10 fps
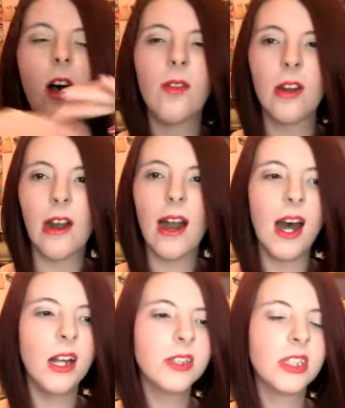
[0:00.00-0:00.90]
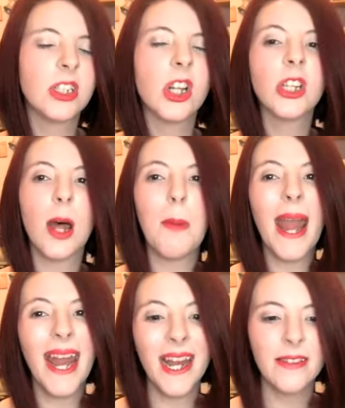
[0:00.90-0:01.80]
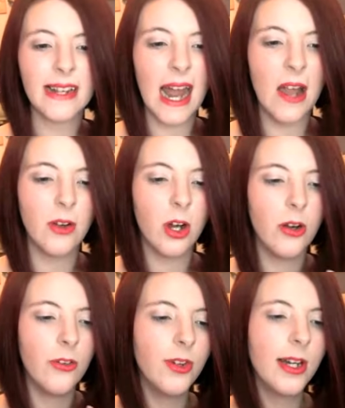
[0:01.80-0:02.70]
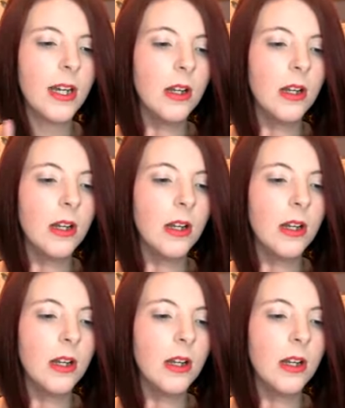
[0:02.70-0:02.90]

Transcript: of your hands and it's just a pain to get out of.